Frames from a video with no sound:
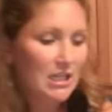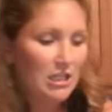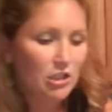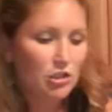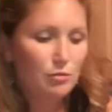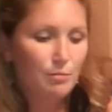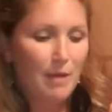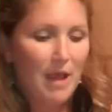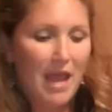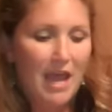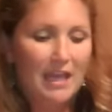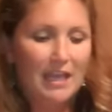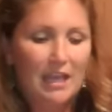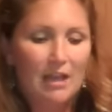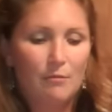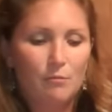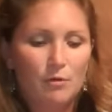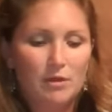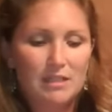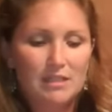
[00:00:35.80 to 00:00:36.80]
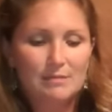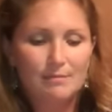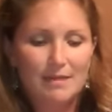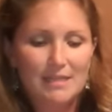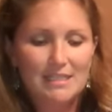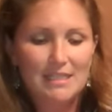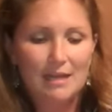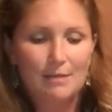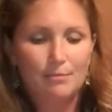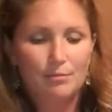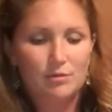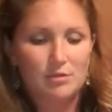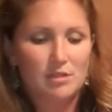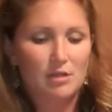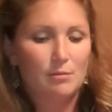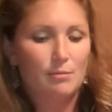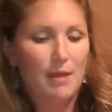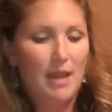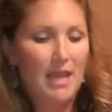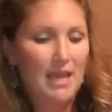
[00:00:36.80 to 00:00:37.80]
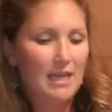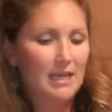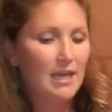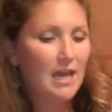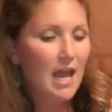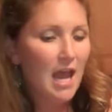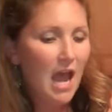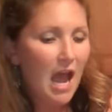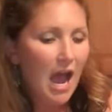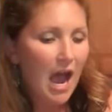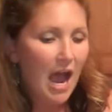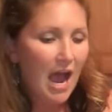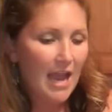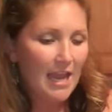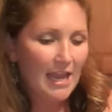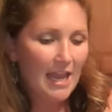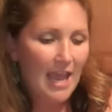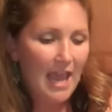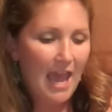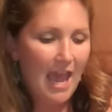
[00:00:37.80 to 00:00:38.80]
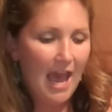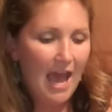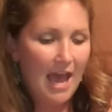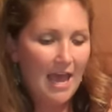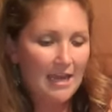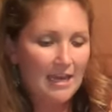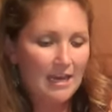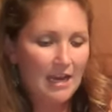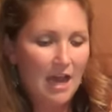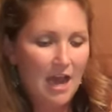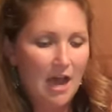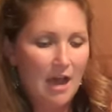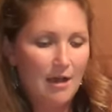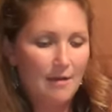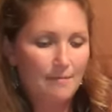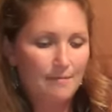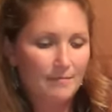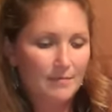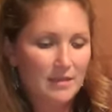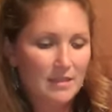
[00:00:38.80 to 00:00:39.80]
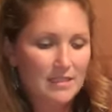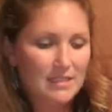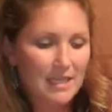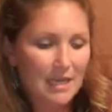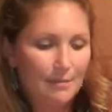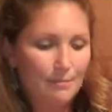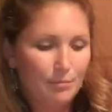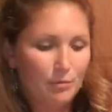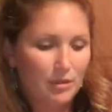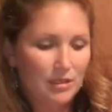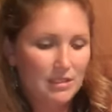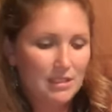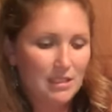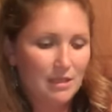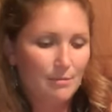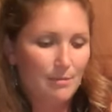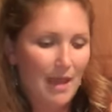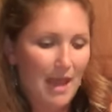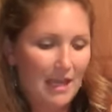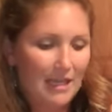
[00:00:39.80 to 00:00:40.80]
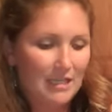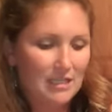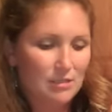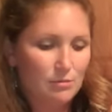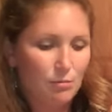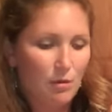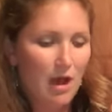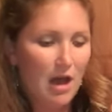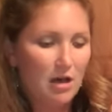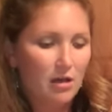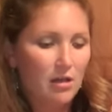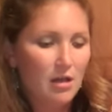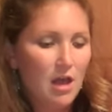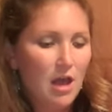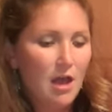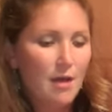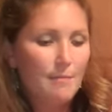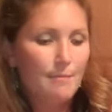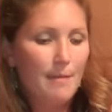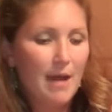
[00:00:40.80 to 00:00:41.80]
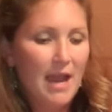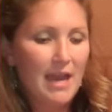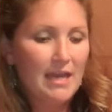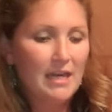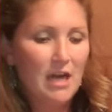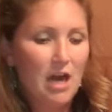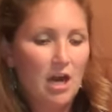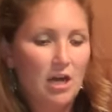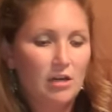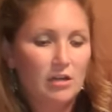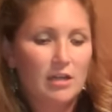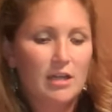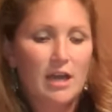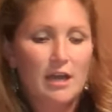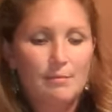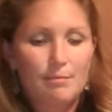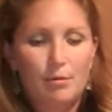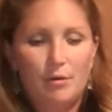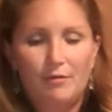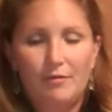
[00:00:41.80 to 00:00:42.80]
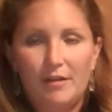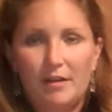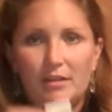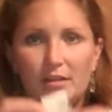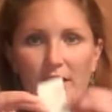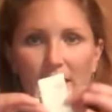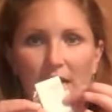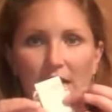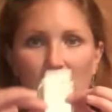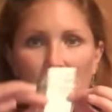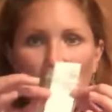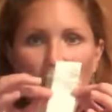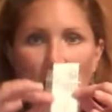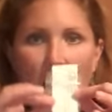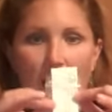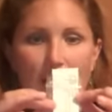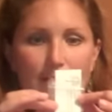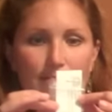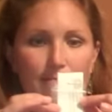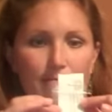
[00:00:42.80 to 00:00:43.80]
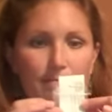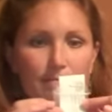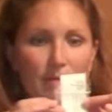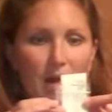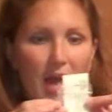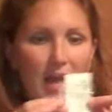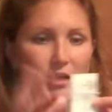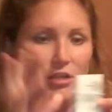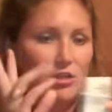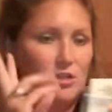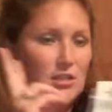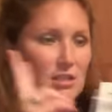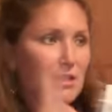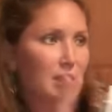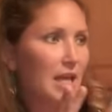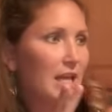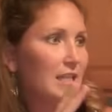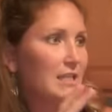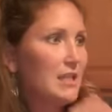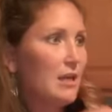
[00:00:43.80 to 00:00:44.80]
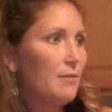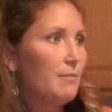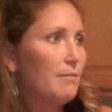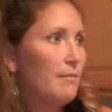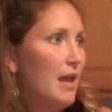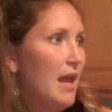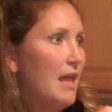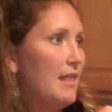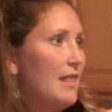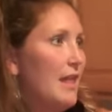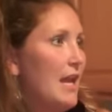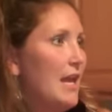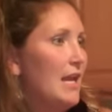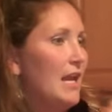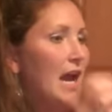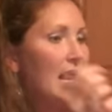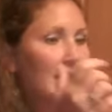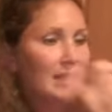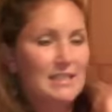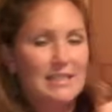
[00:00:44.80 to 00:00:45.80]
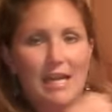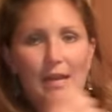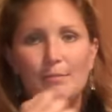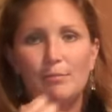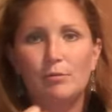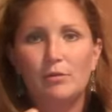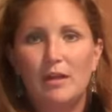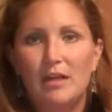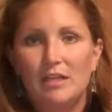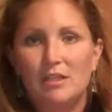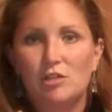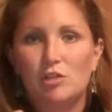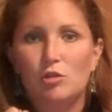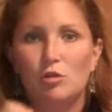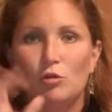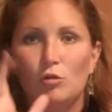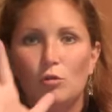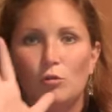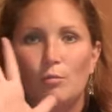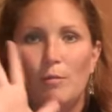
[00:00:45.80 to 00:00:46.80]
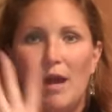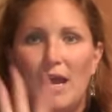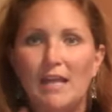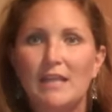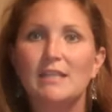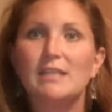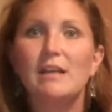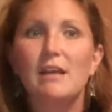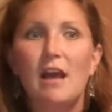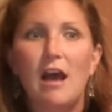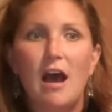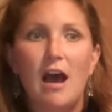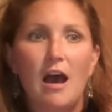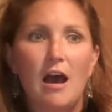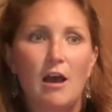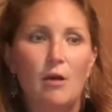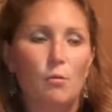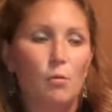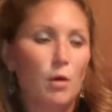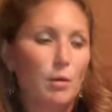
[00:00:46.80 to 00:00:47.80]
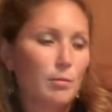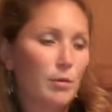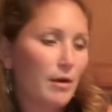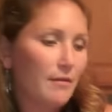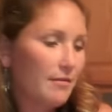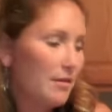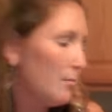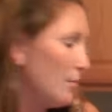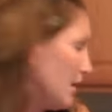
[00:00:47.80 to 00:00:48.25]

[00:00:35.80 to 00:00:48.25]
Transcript: each bag, and once my samples are made, I add the sample into the bag as well. Mine aren't cut perfectly. I just slice them, and then I staple it to my Warmer of the